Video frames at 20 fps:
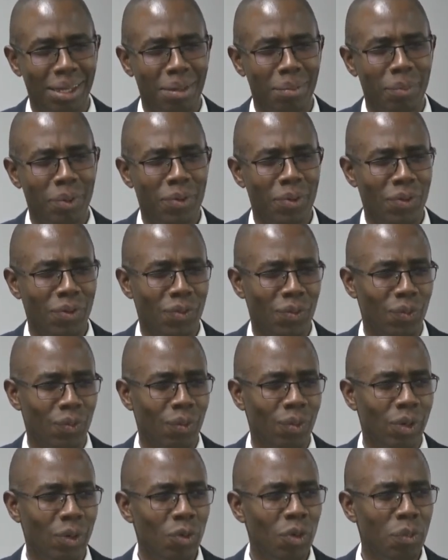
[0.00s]
Because
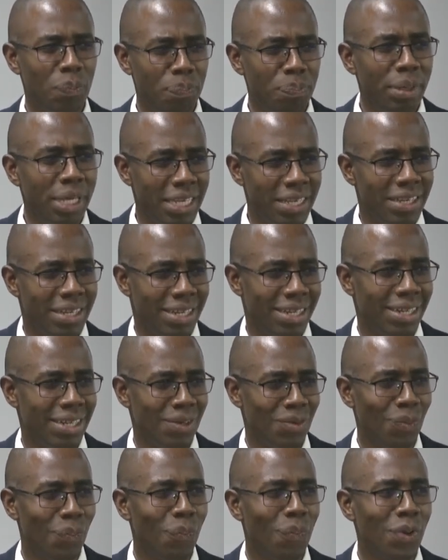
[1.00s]
when we preached,
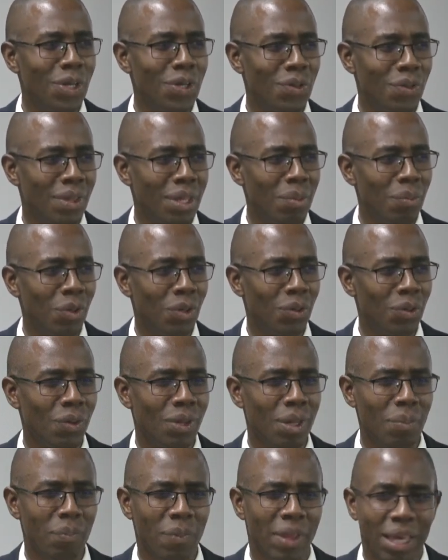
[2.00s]
to preach to them, we
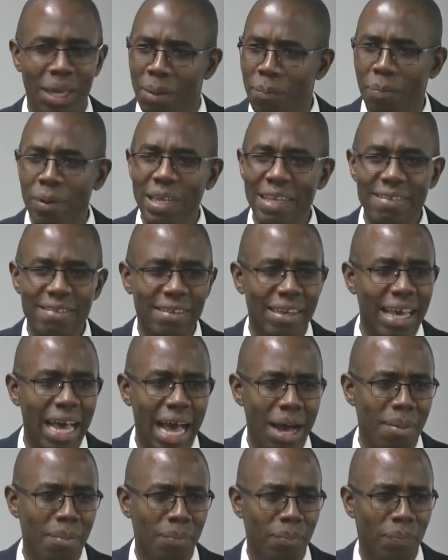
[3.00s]
them, please
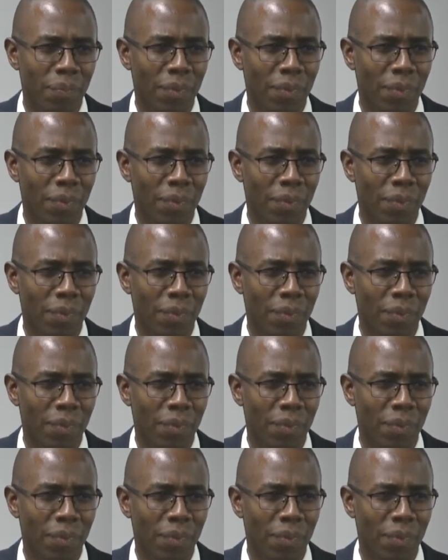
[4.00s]
come.